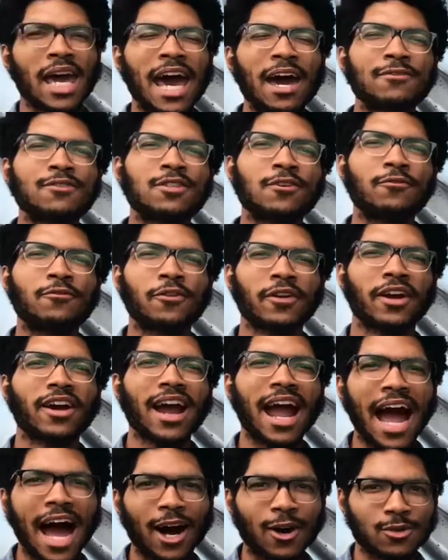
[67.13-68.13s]
have to
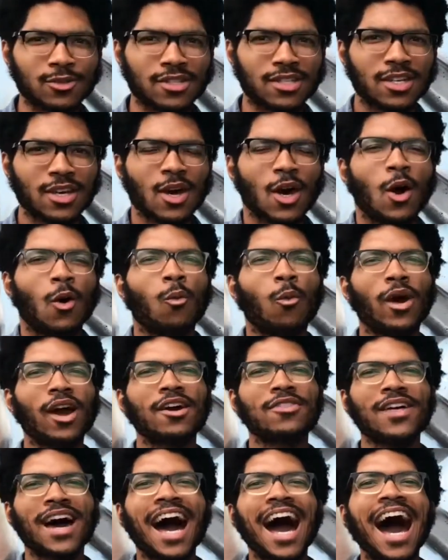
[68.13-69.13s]
figure out
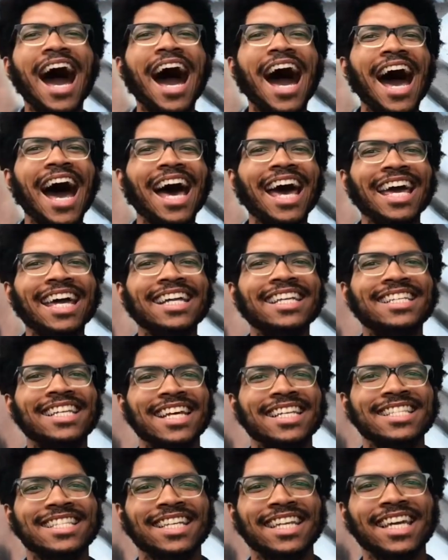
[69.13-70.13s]
where the high
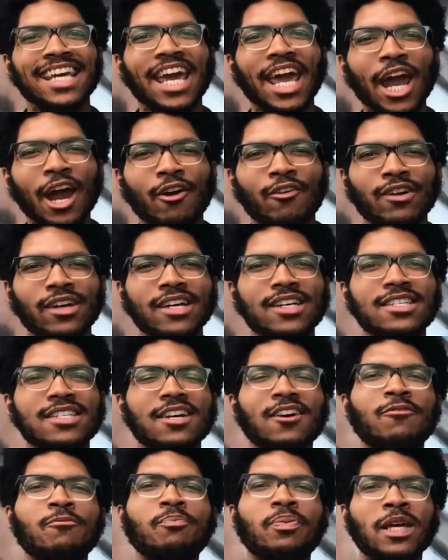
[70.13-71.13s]
density areas
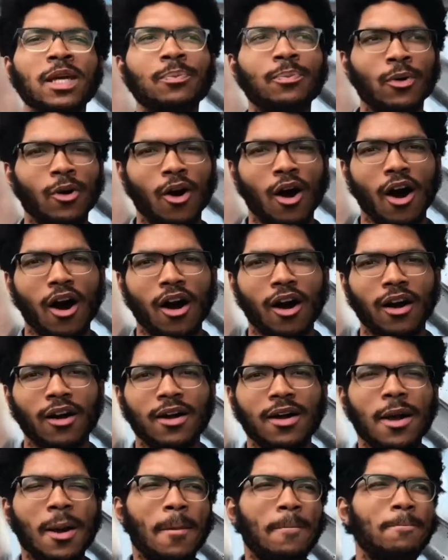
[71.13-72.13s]
of people are.
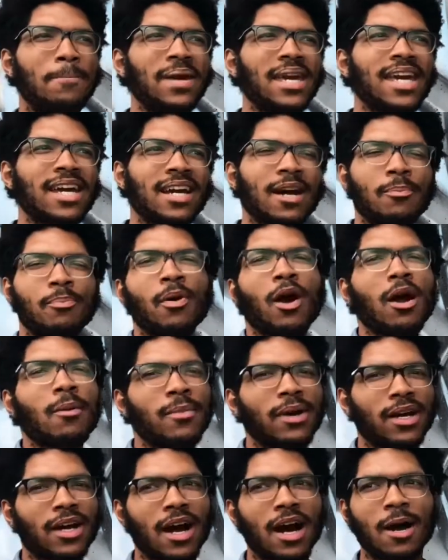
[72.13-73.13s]
Big
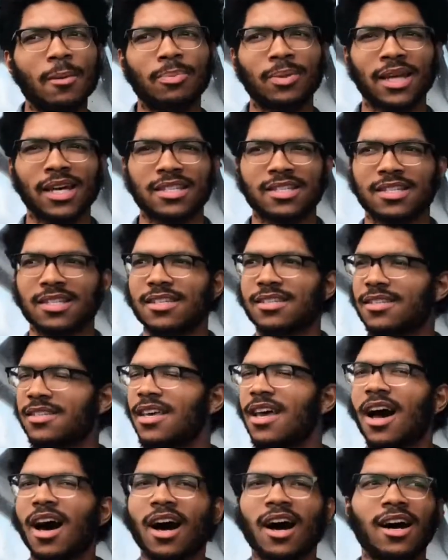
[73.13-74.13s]
apartment complexes,
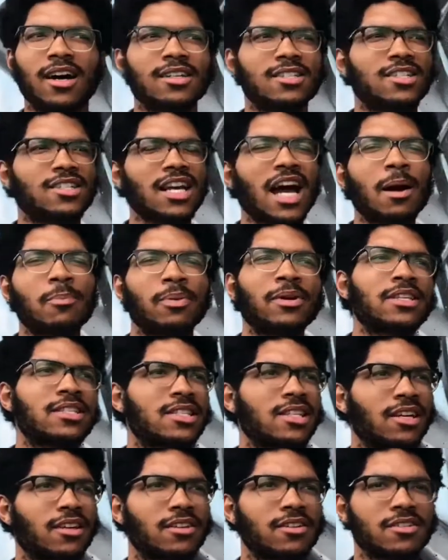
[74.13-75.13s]
shopping
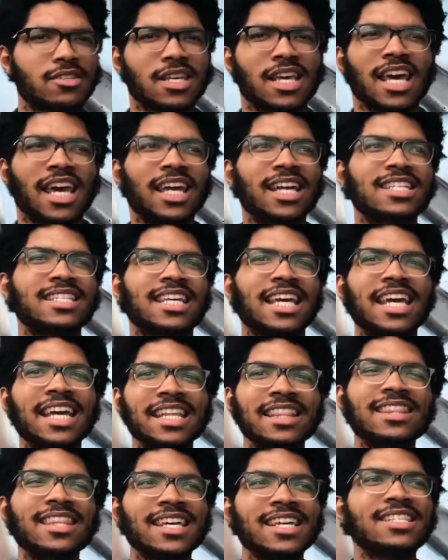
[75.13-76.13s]
centers. It is
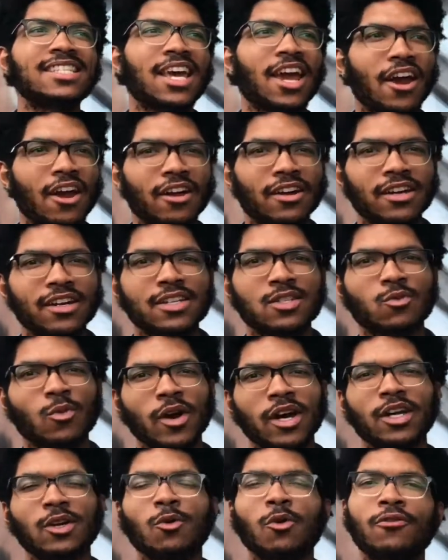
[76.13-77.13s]
in these areas
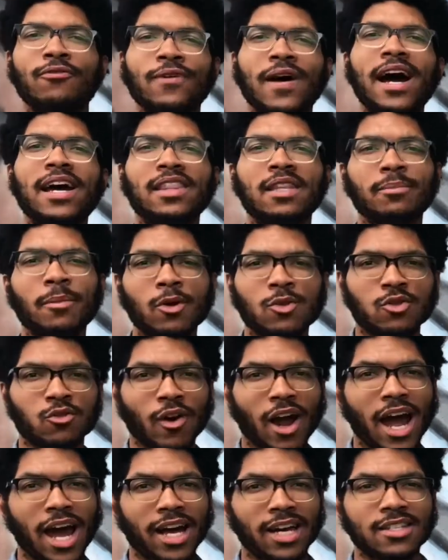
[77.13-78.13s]
where you will find the most
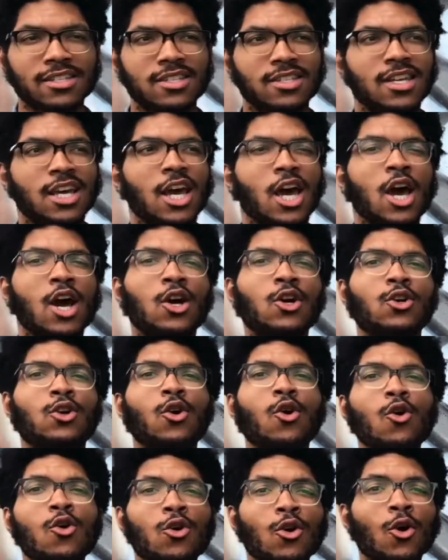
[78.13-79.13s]
rides.
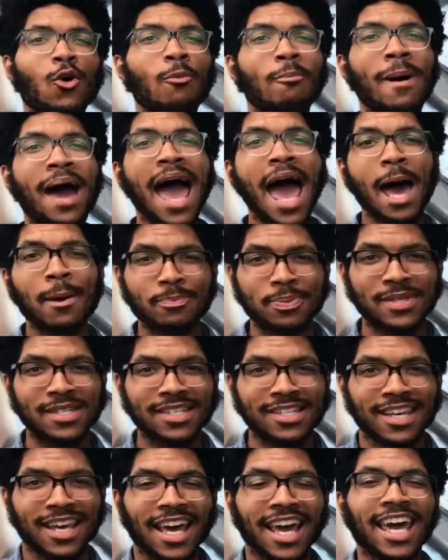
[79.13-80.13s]
Google
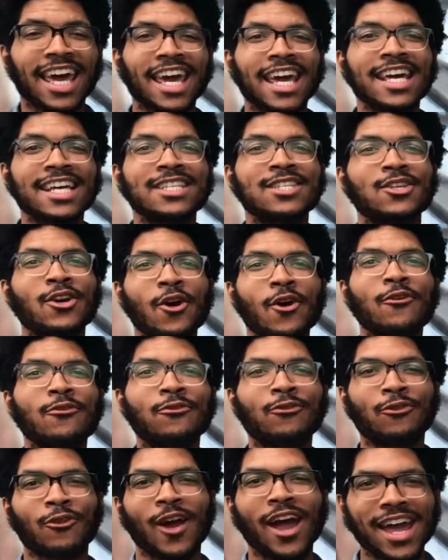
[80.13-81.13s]
Maps is your
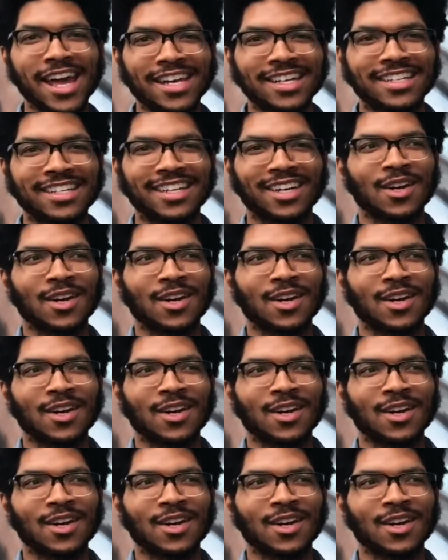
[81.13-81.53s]
friend.